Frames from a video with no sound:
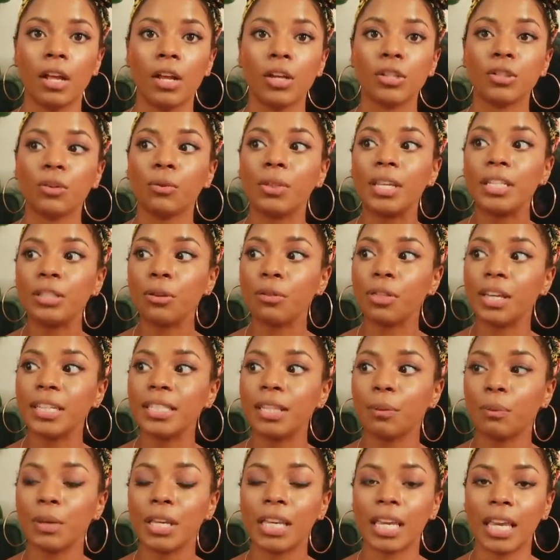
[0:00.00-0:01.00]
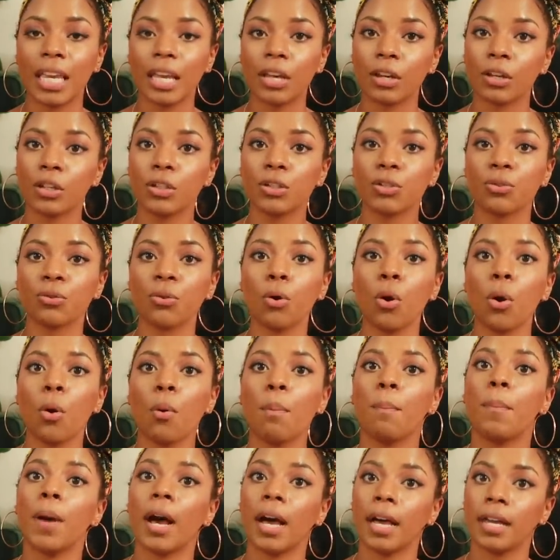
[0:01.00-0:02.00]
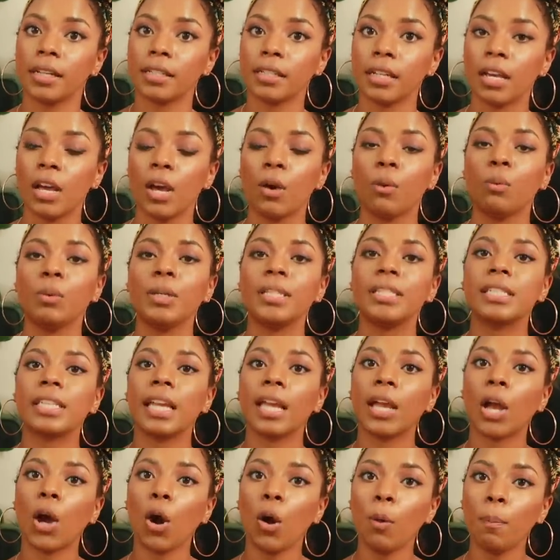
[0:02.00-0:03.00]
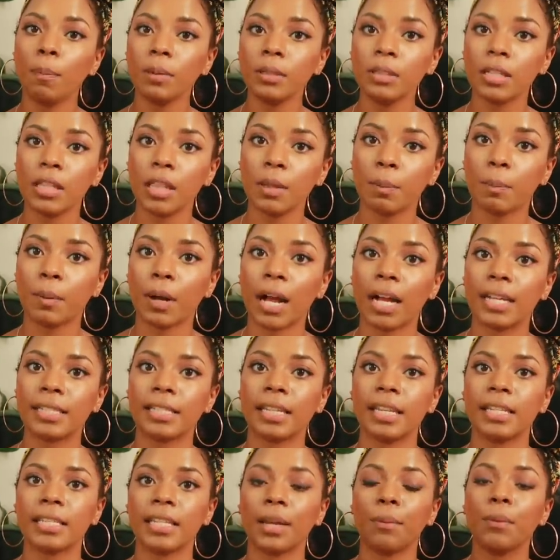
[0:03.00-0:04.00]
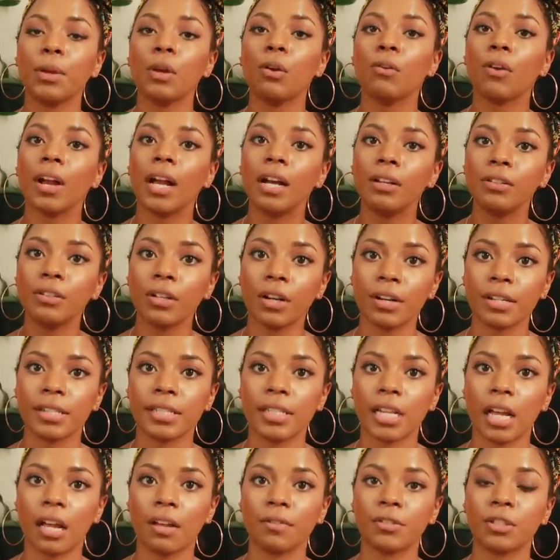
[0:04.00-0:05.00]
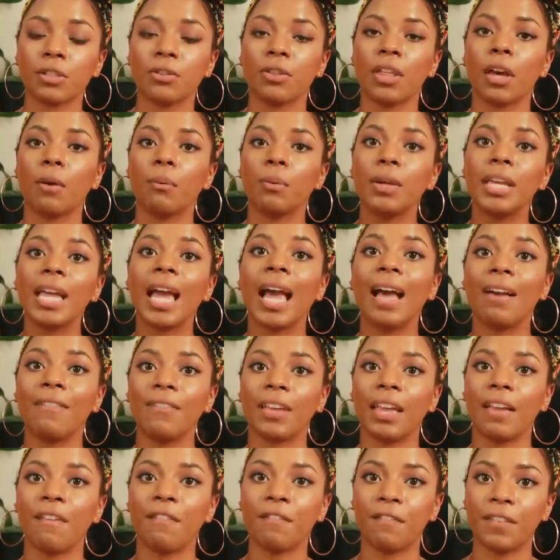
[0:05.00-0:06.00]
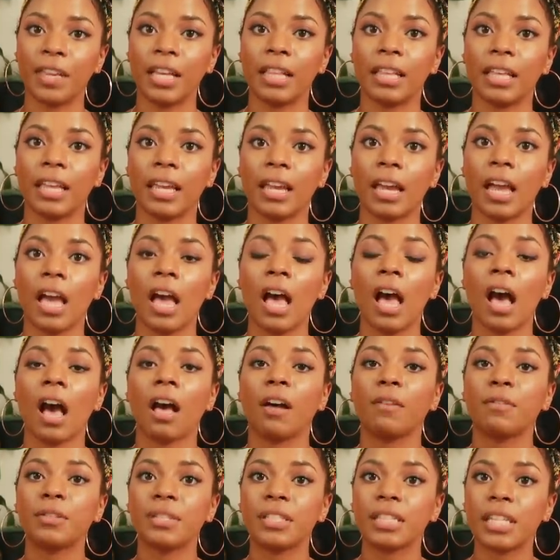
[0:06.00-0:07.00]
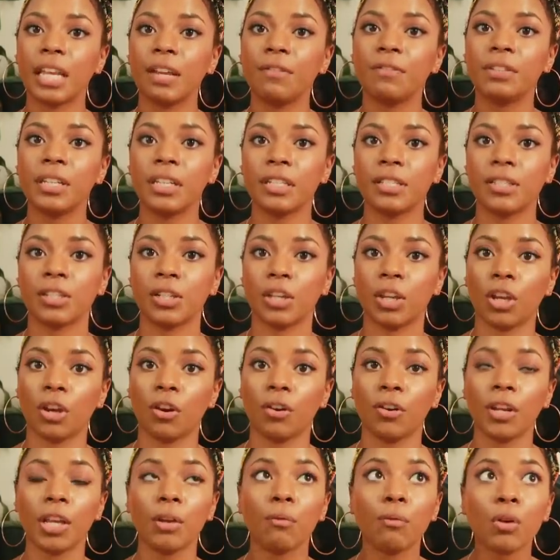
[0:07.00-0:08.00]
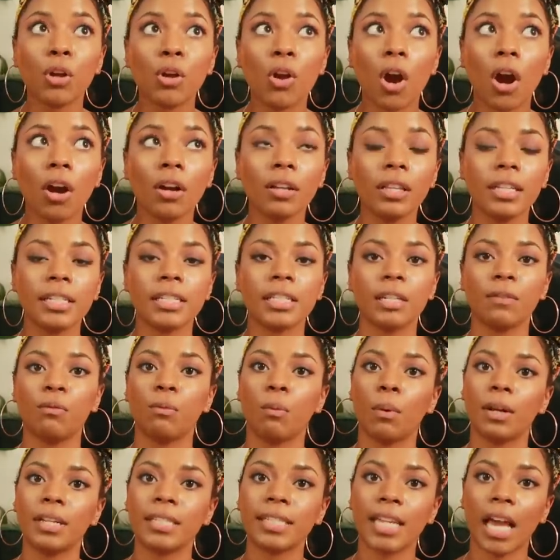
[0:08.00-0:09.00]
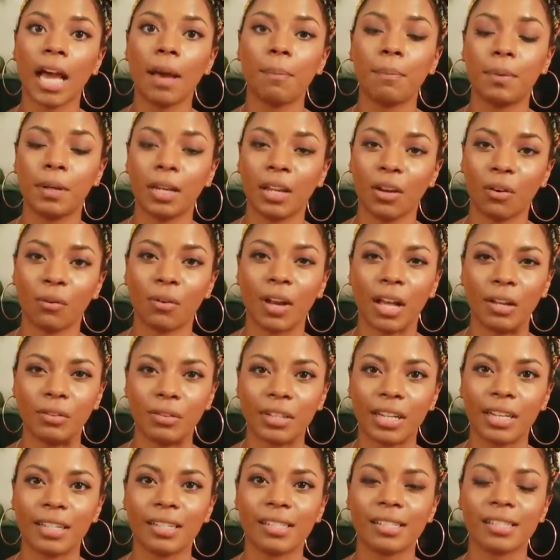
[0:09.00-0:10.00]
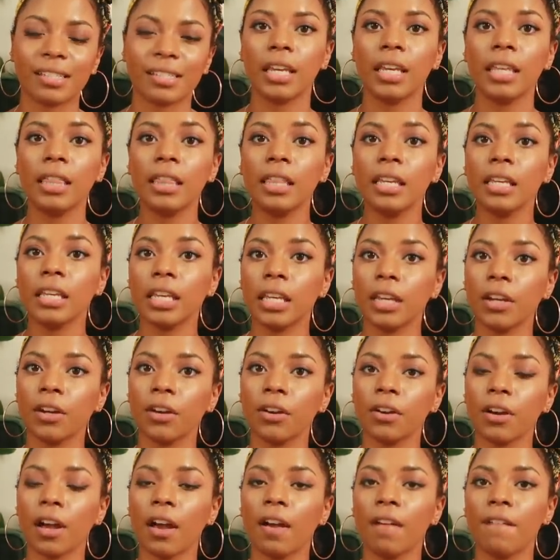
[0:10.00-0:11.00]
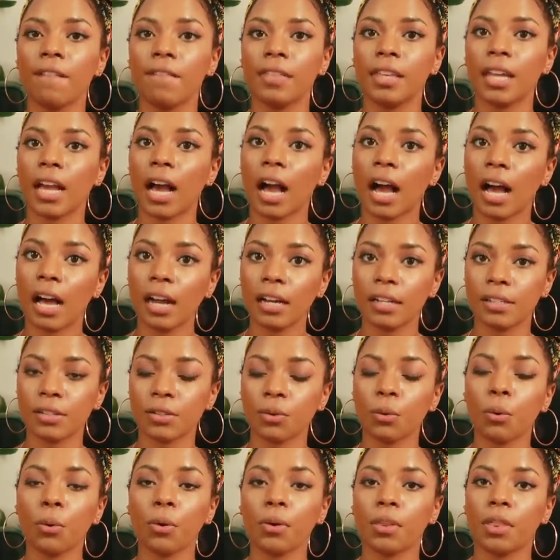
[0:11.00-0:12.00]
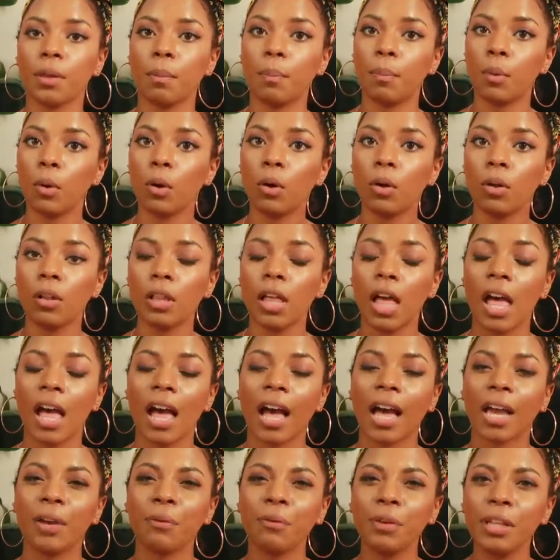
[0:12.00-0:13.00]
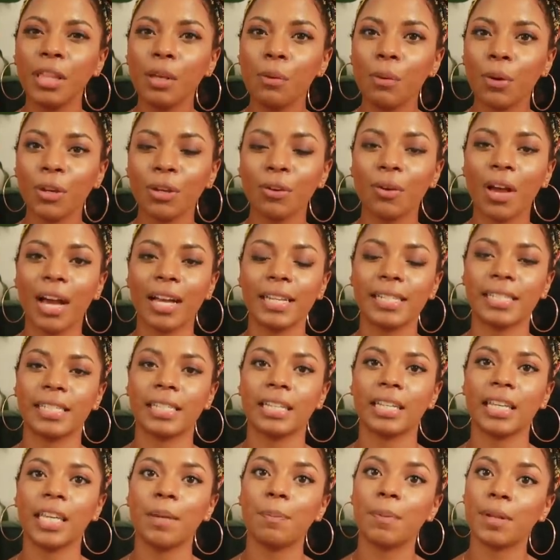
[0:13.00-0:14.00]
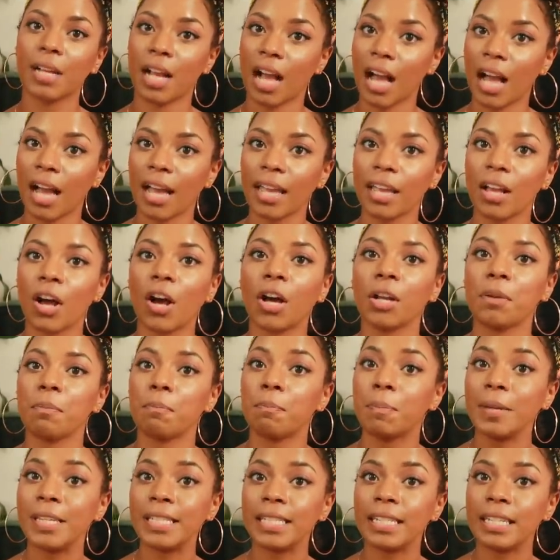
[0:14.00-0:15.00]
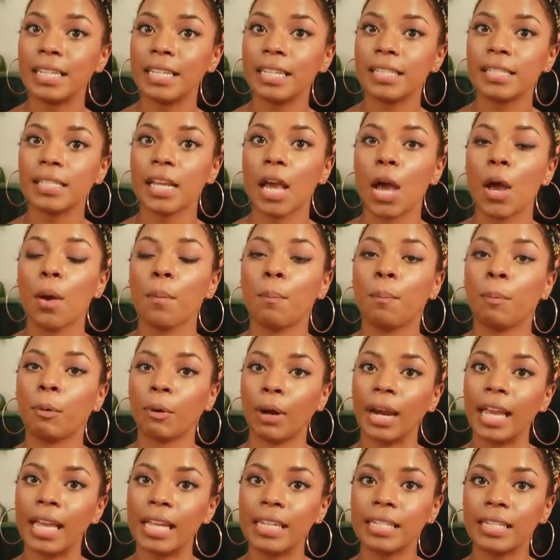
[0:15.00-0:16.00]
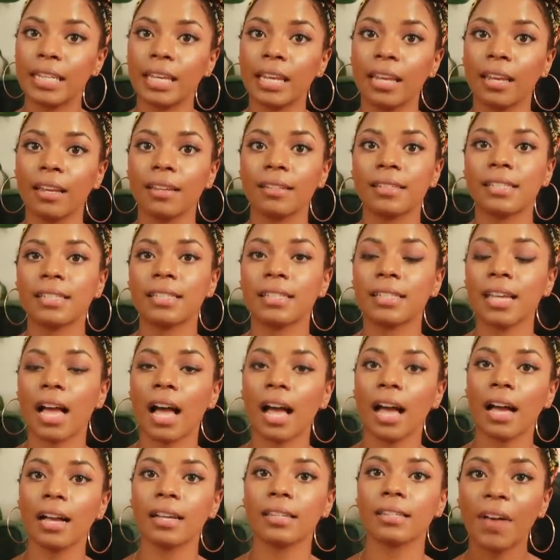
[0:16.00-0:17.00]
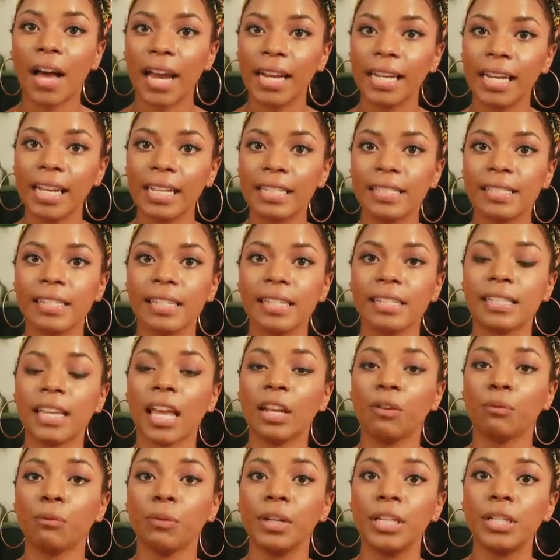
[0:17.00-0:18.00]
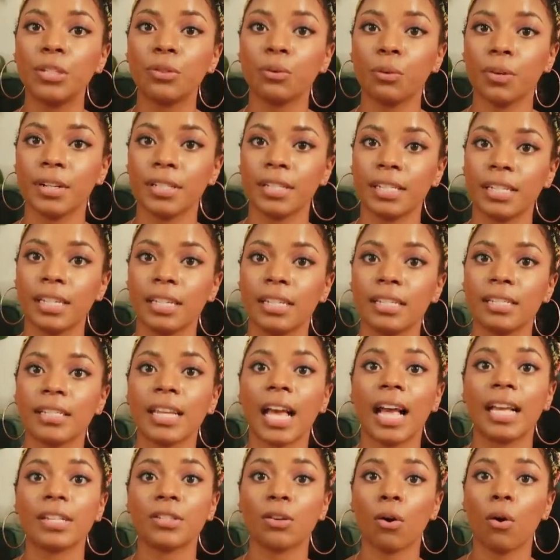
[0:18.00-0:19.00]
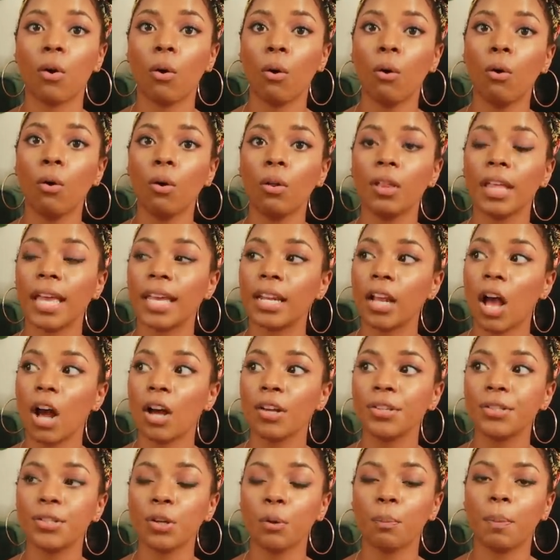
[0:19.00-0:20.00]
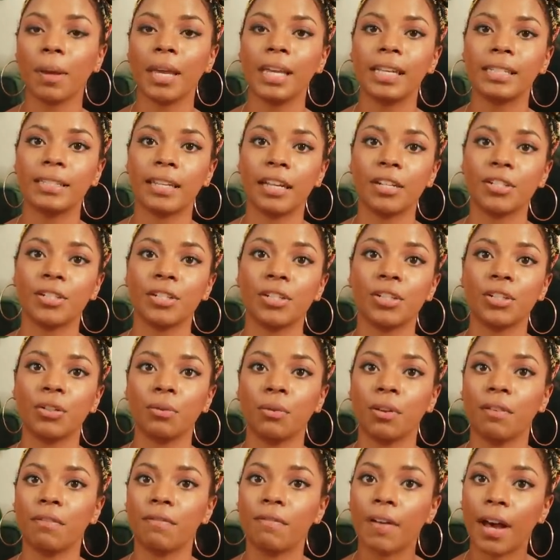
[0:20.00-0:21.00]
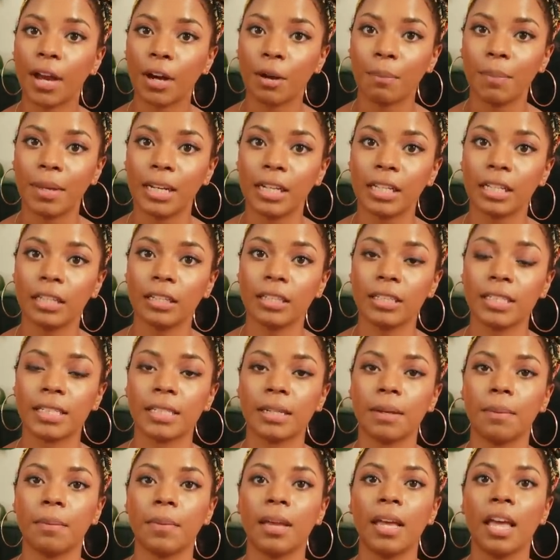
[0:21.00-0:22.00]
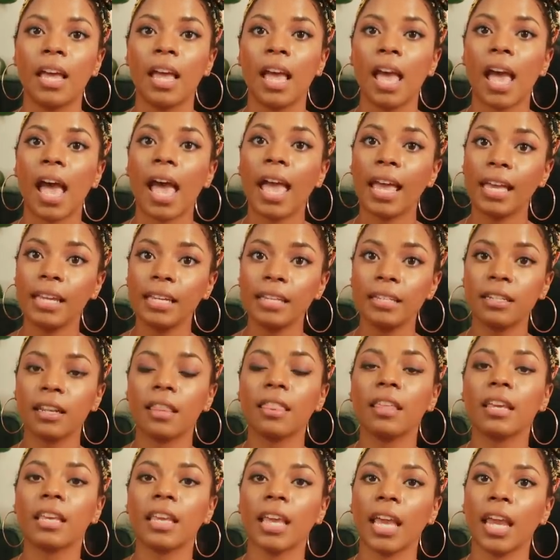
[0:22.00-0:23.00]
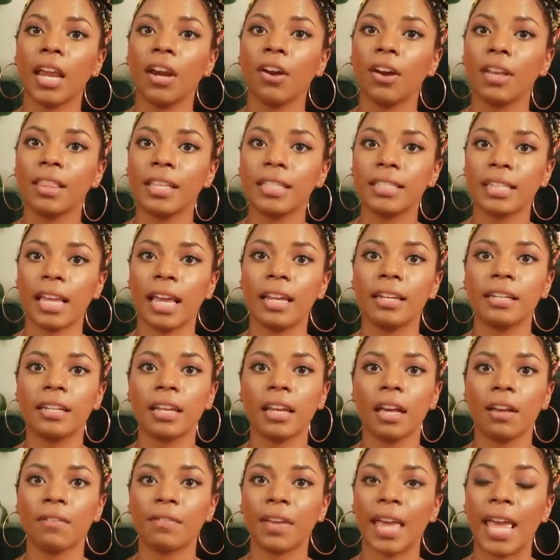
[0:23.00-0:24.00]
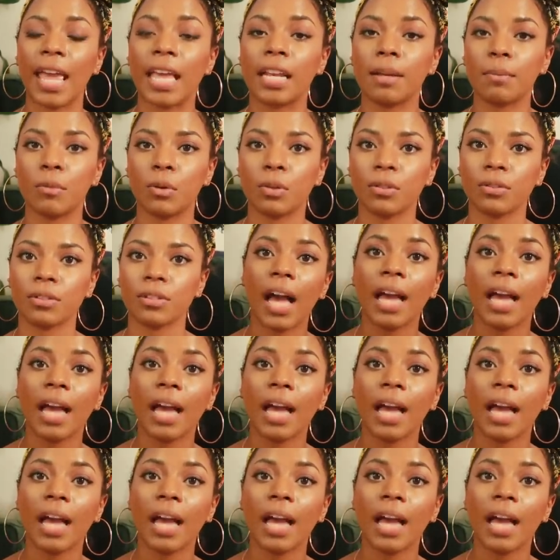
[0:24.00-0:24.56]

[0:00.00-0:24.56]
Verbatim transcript: So these are things that we can't control, but we stay open to the process and we ground ourselves so that we have a feeling of safety and security regardless of what is happening around us. In the year of the ox or the bull, I really want you guys to keep an eye on business, branding, stock, finances, and resources as a whole, and also pay attention to environmentalism and the care and the tending of animals.